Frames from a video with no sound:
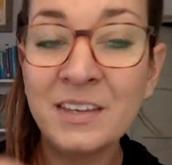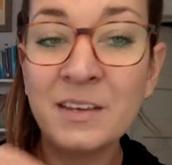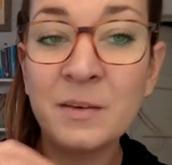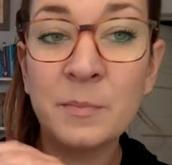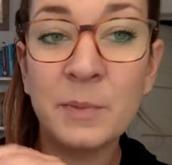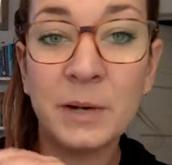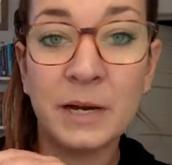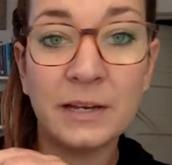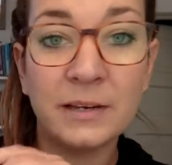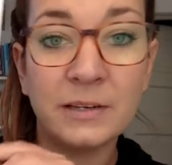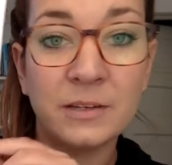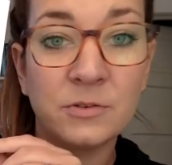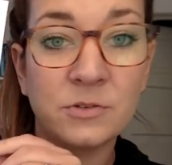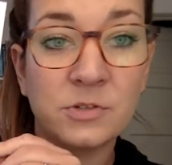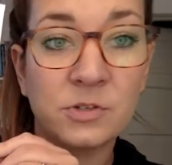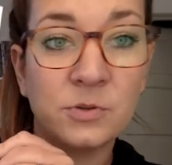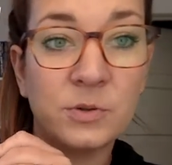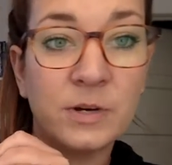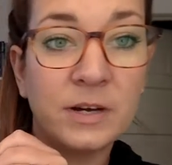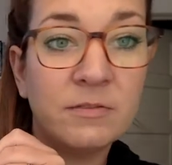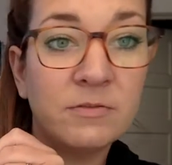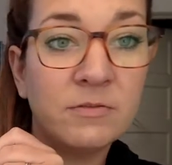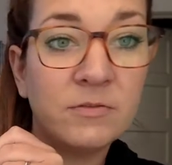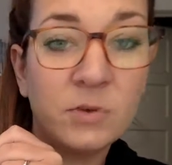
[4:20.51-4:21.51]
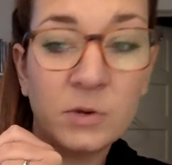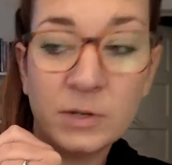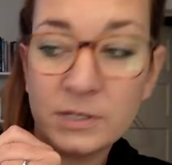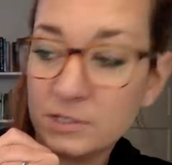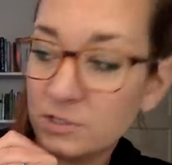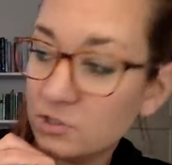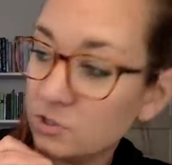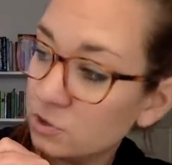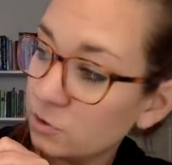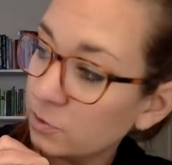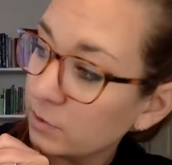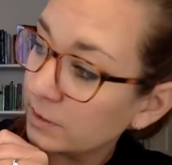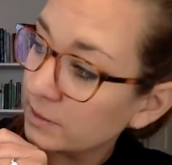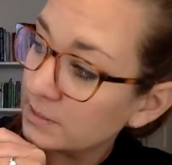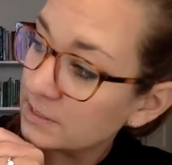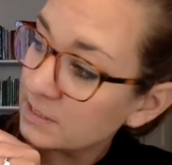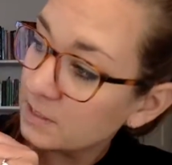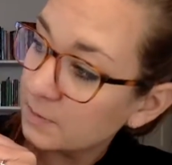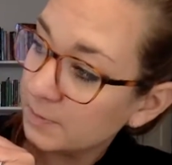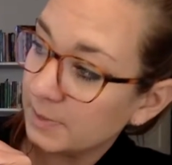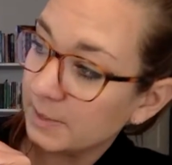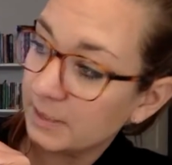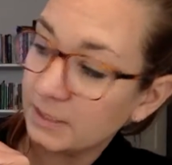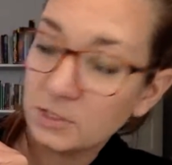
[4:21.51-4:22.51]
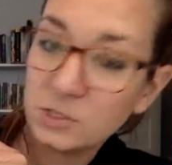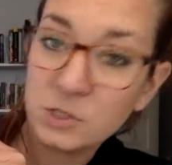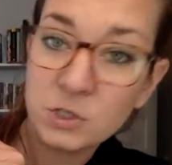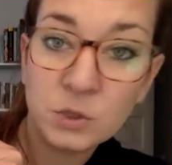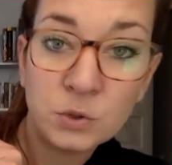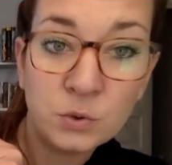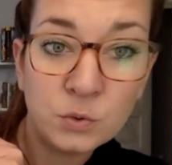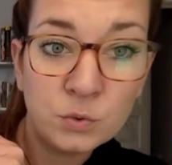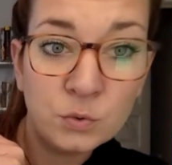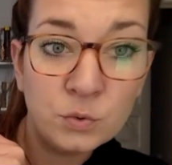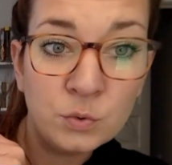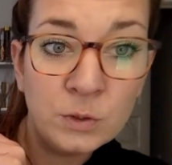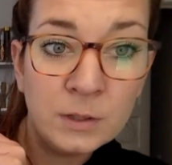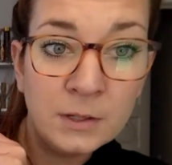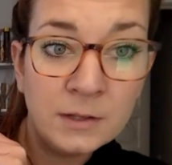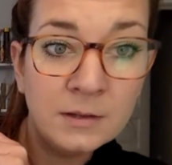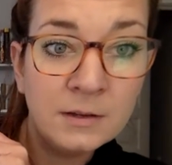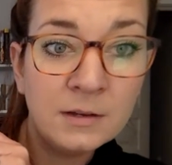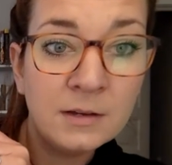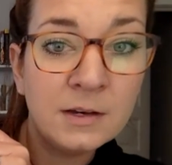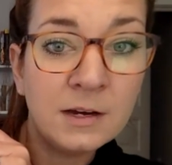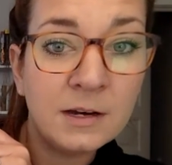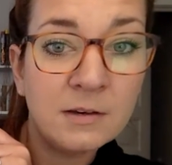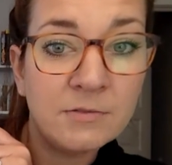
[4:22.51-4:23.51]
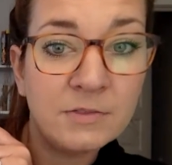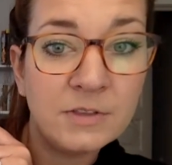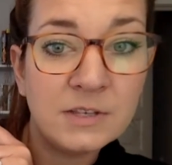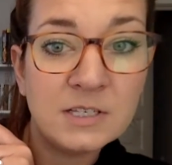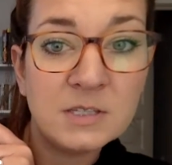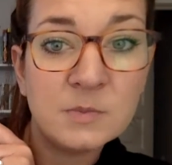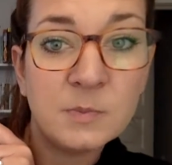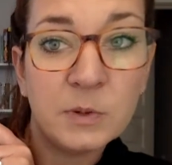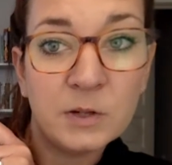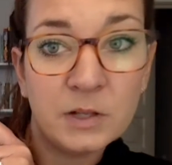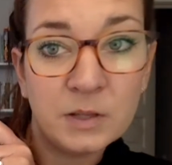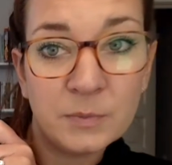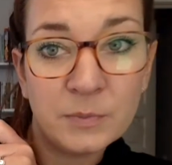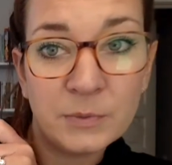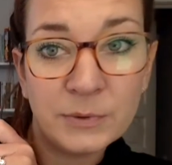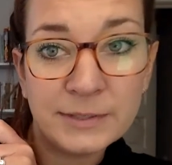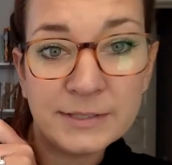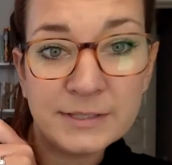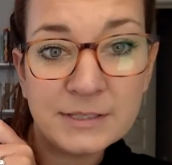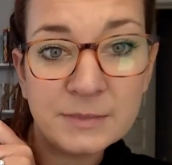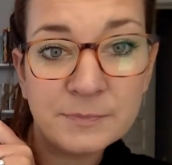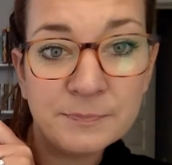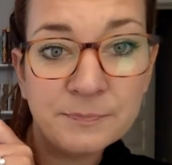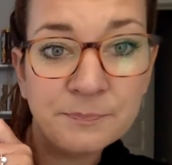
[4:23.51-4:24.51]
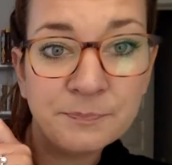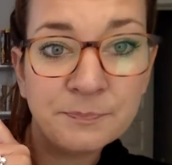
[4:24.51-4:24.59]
But you do have voice and choice to pick 2 of these bullet points.